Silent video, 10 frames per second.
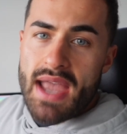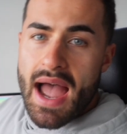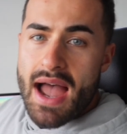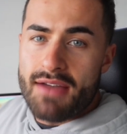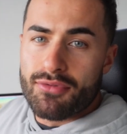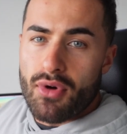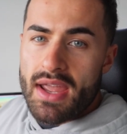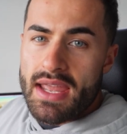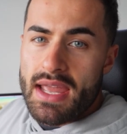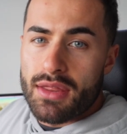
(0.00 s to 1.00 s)
have
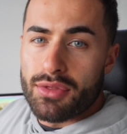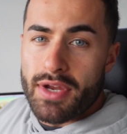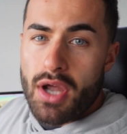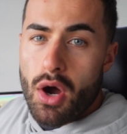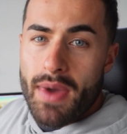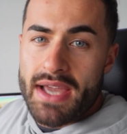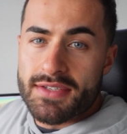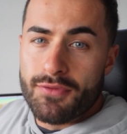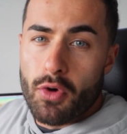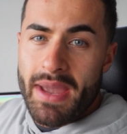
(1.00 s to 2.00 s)
right here 3 whole eggs,
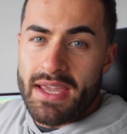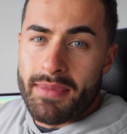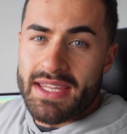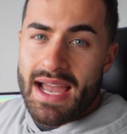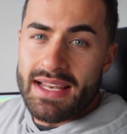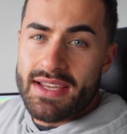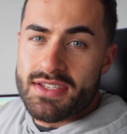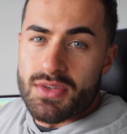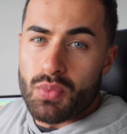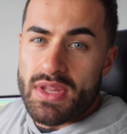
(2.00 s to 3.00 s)
4 bacon
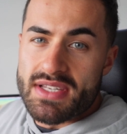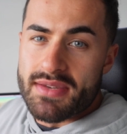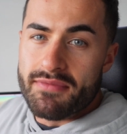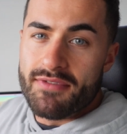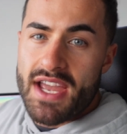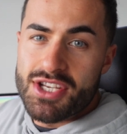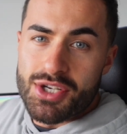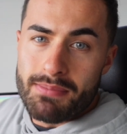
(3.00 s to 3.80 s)
medallions with some veg,